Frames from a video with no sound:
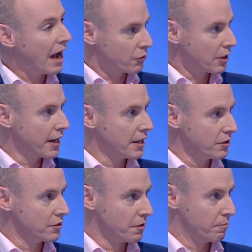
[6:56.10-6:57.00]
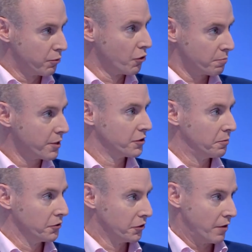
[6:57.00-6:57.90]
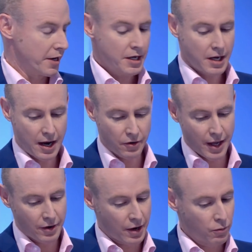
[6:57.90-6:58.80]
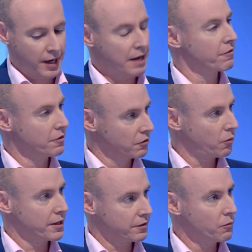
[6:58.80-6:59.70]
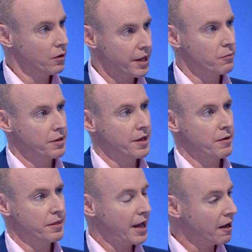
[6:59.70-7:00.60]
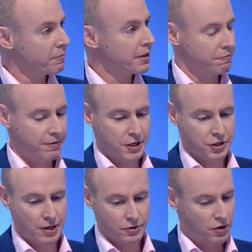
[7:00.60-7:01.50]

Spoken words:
outlined the broad principles already, and then they were given quite... They have been fleshed out